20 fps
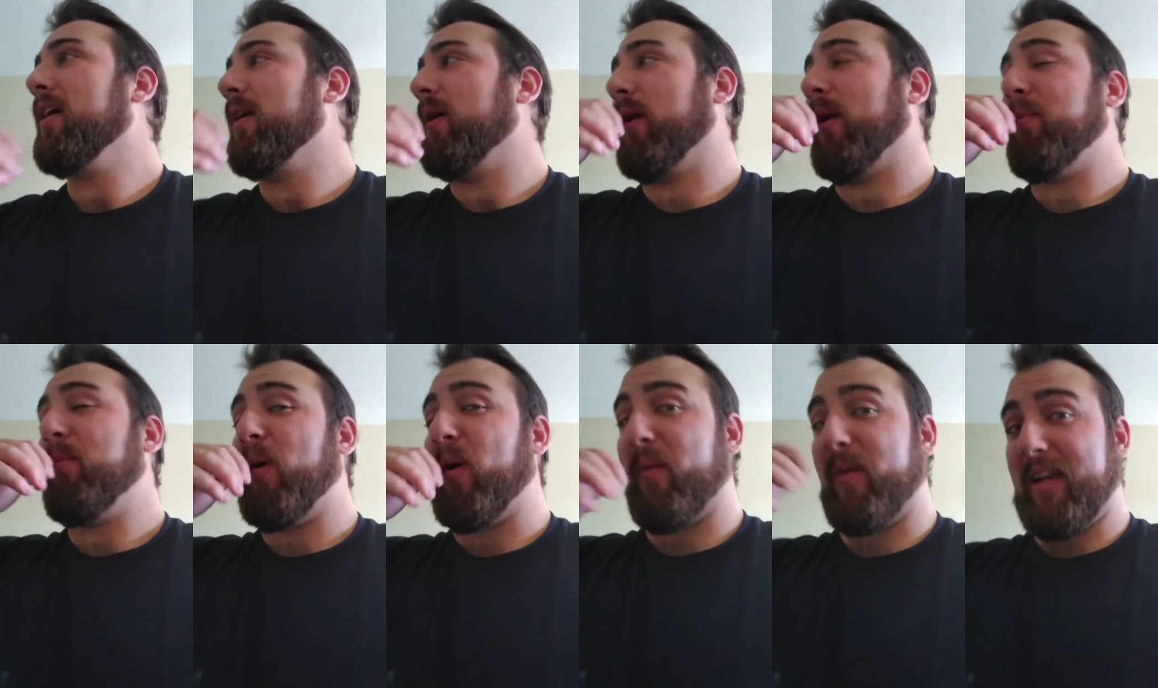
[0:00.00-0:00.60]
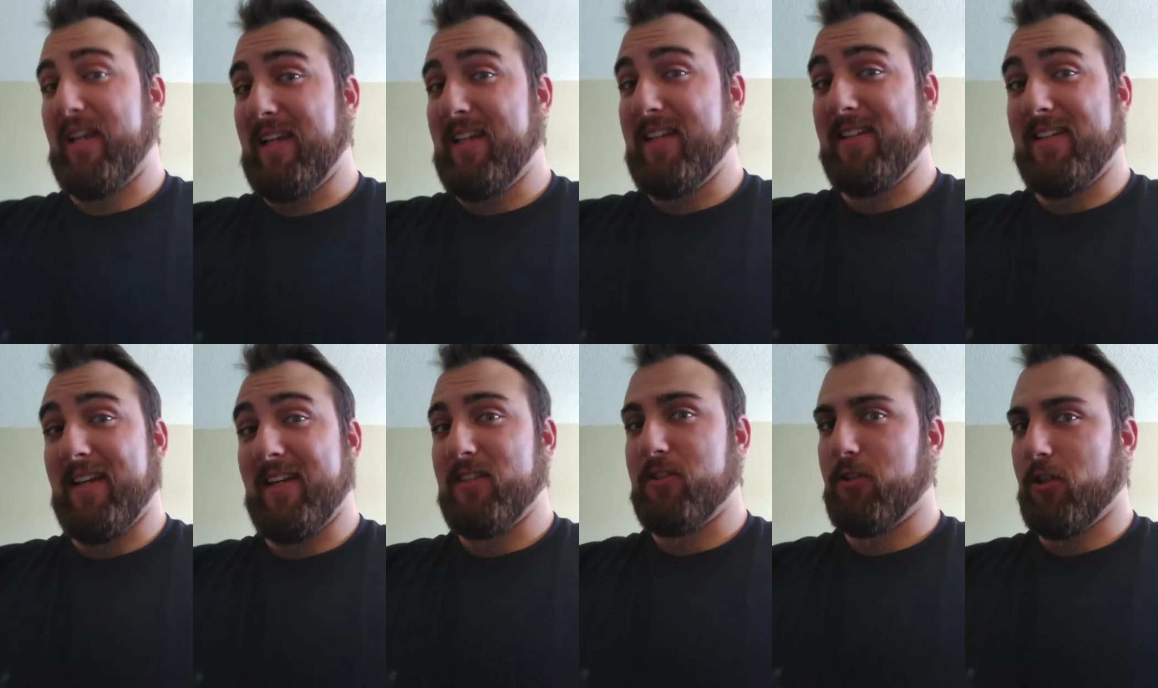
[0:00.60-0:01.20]
And I'm already in
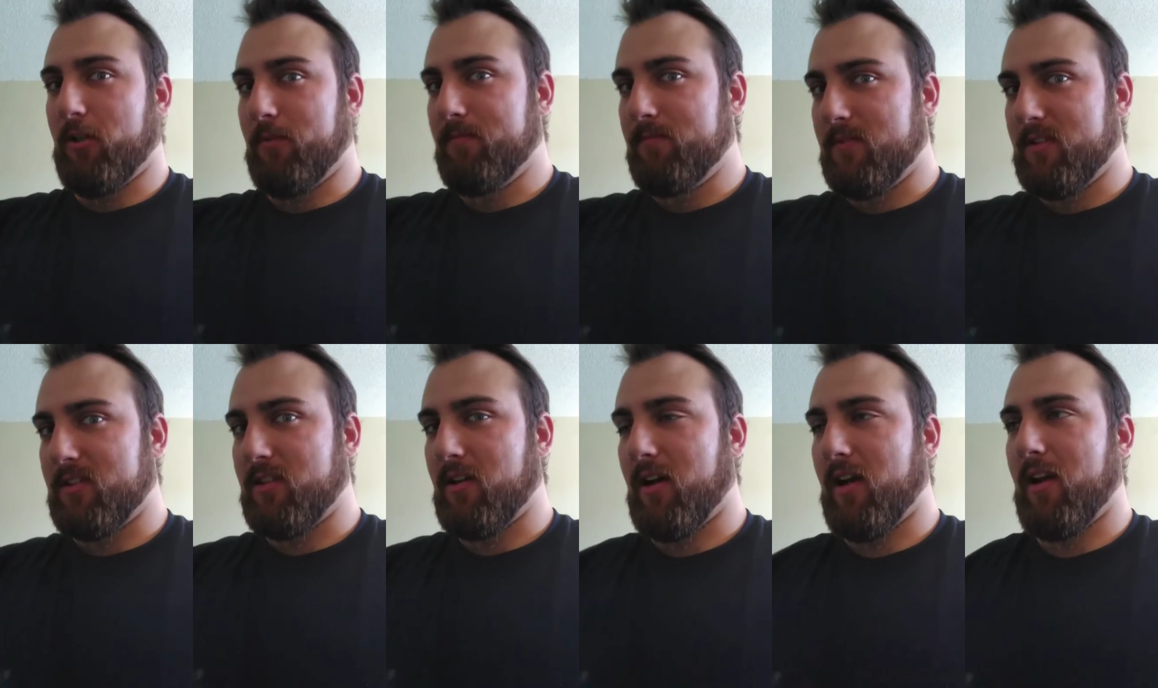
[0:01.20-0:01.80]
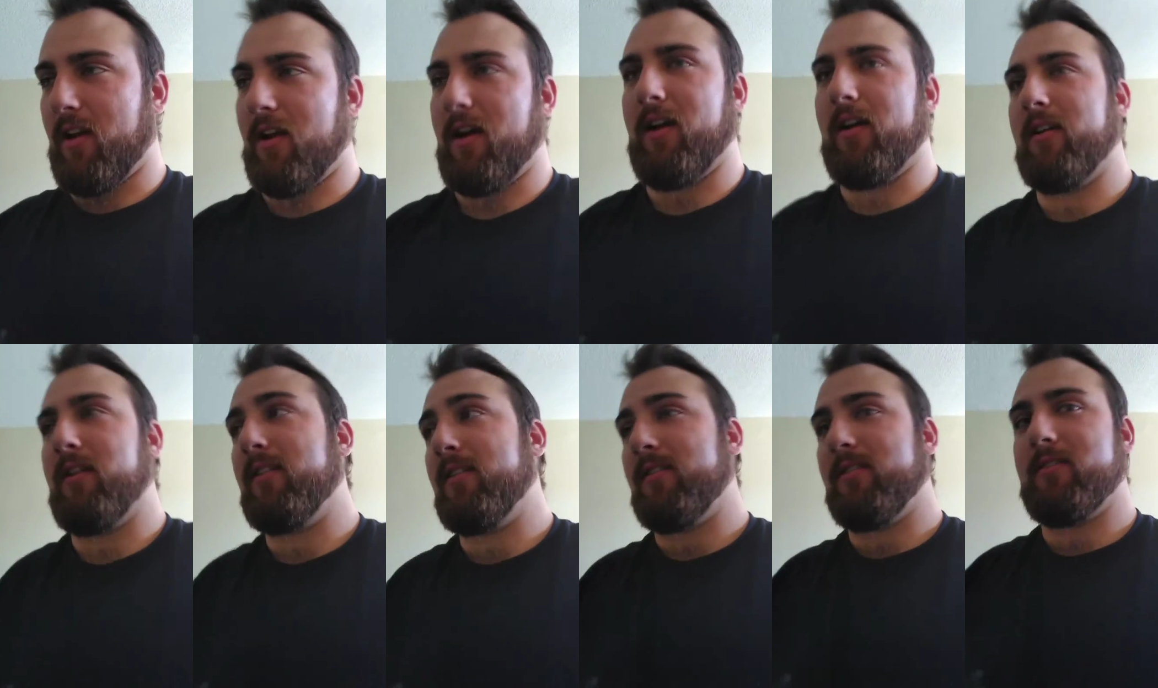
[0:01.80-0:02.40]
debt, so let's go ahead and
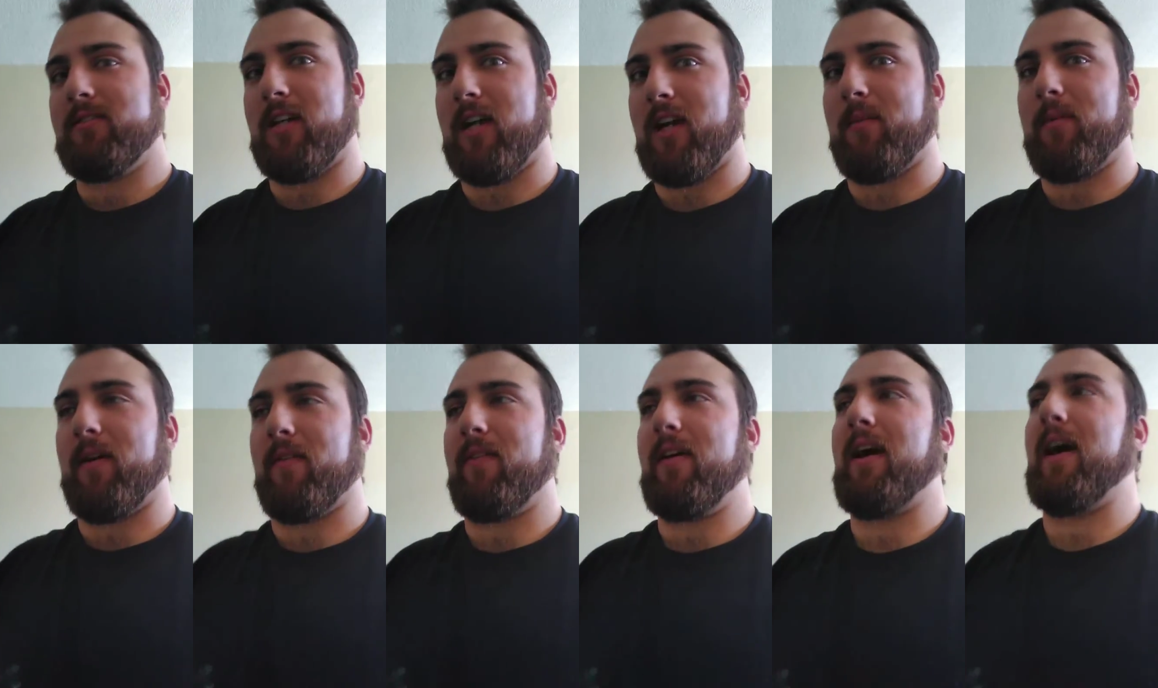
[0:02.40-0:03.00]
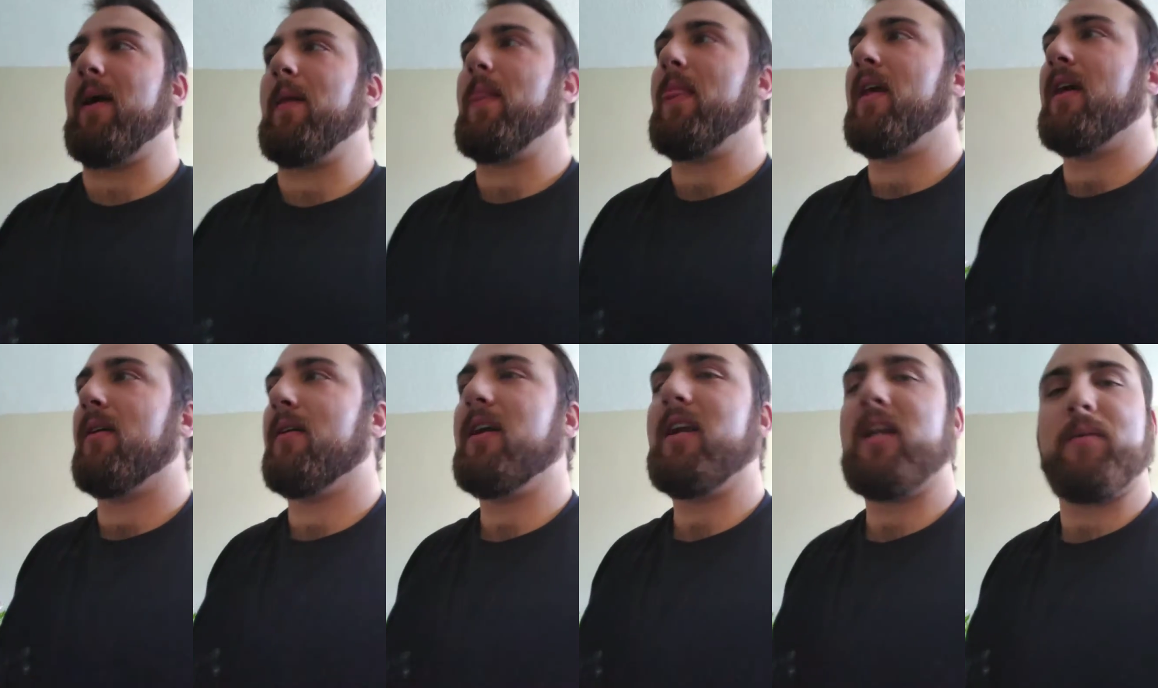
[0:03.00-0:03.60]
talk about that.
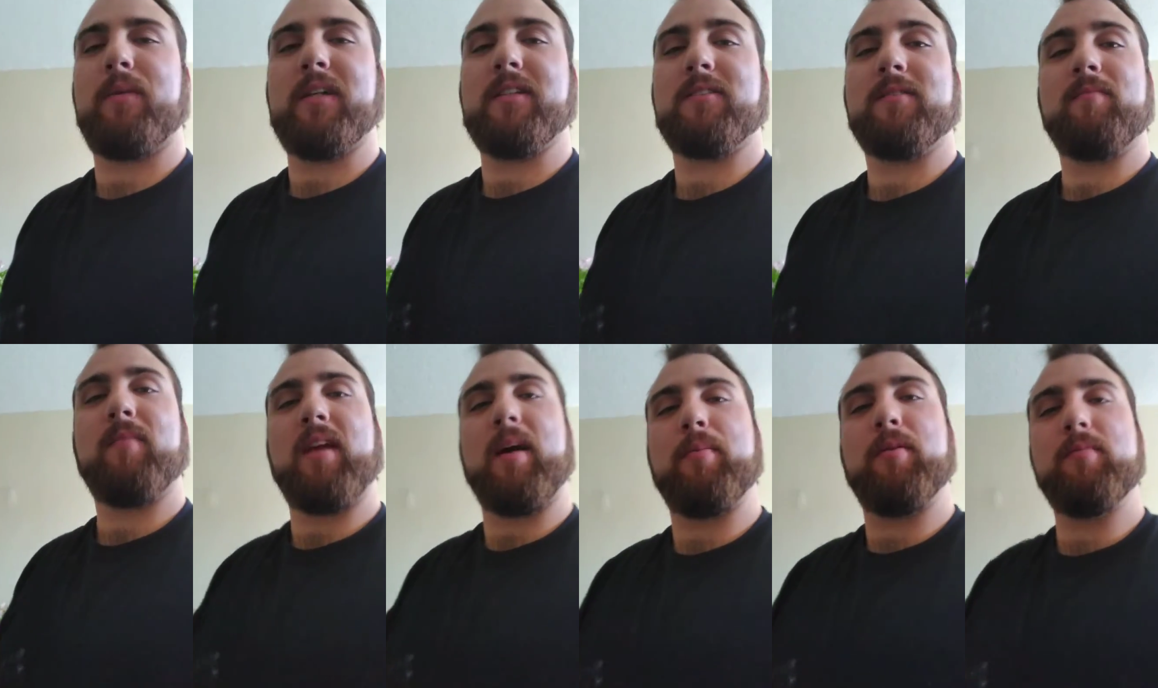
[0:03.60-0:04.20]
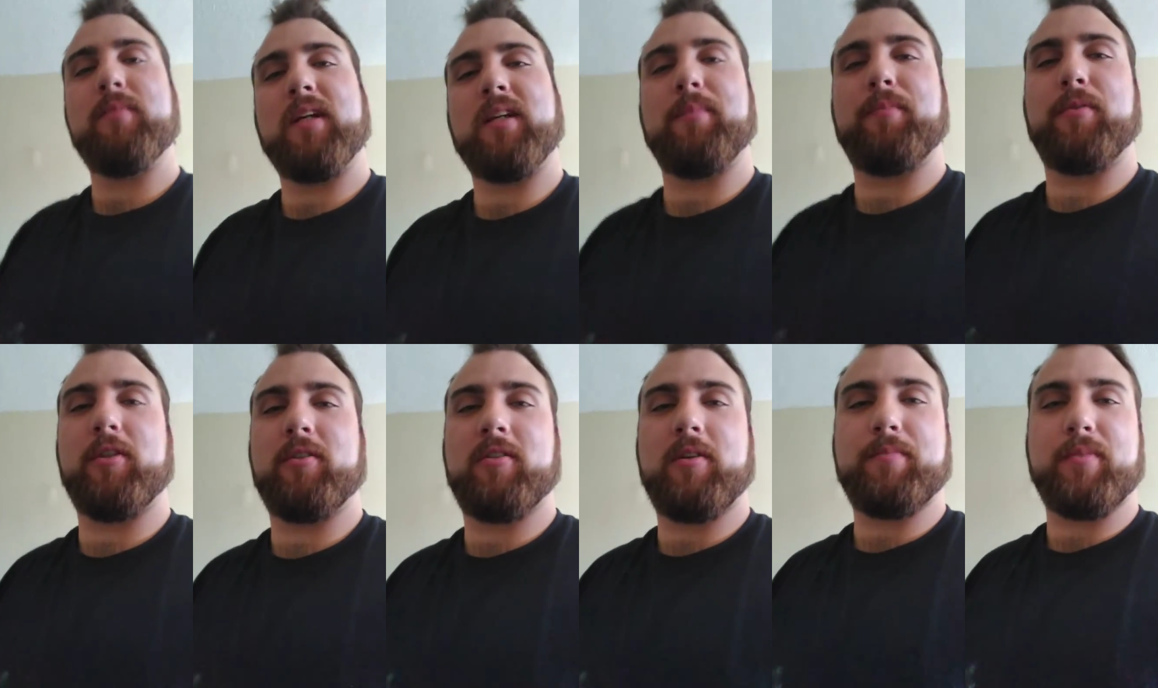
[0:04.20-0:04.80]
But anyways, I put my
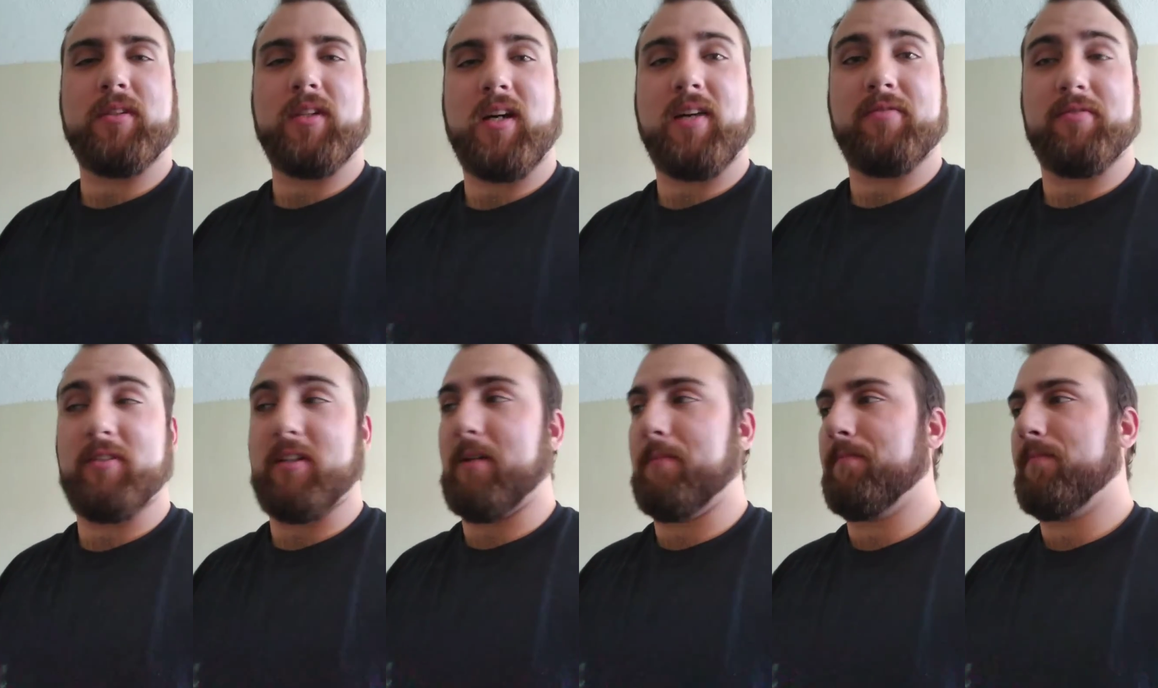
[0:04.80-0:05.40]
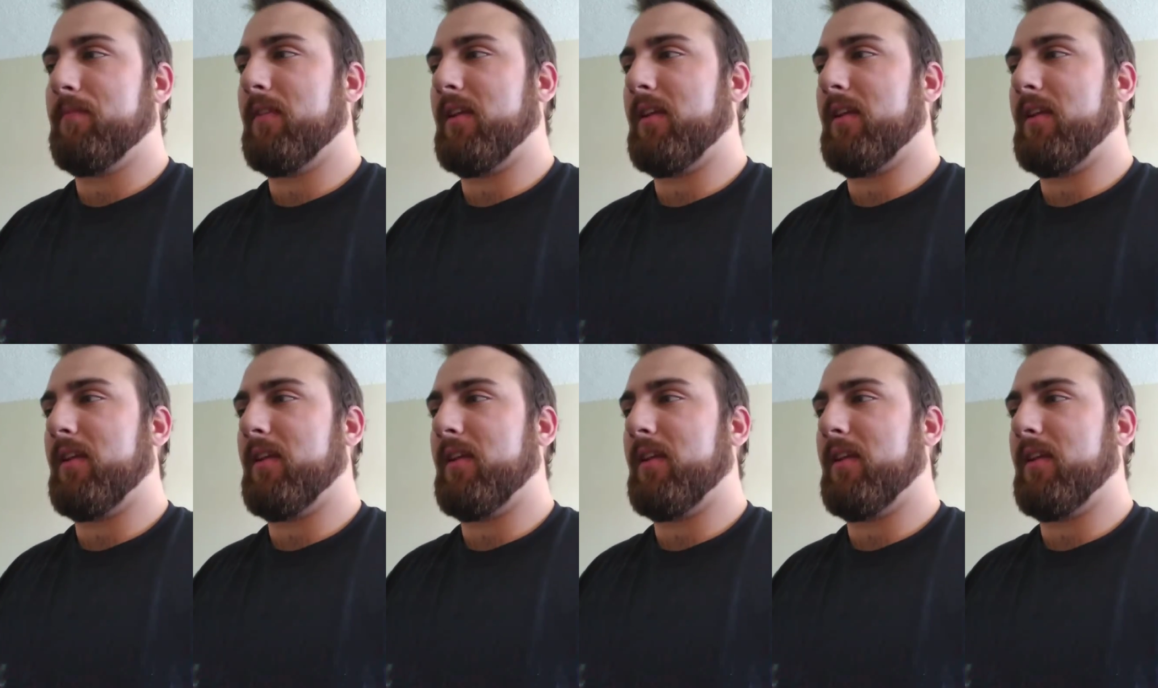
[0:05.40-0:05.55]
computer up on OfferUp.